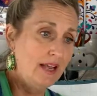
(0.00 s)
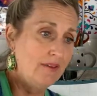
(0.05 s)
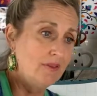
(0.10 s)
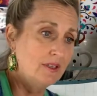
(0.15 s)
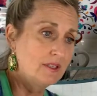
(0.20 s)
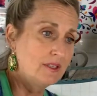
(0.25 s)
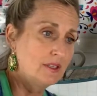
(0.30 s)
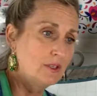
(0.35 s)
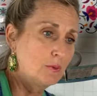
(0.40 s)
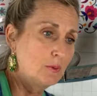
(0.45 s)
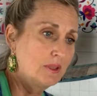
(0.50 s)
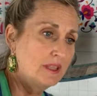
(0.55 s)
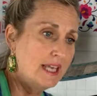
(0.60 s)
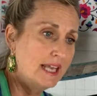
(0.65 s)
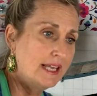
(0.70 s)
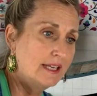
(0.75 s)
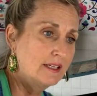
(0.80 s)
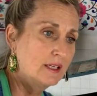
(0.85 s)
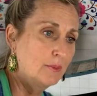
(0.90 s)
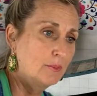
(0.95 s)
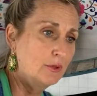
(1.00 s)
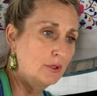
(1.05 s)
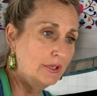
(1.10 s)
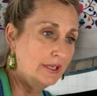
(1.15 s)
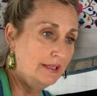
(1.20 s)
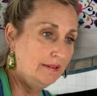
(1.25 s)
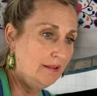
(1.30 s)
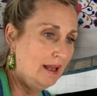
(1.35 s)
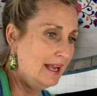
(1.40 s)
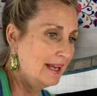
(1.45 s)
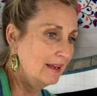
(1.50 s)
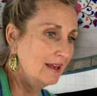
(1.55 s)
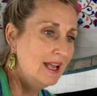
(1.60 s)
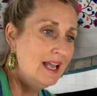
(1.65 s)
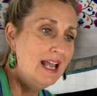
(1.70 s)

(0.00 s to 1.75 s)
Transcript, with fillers: This is what they end up looking like.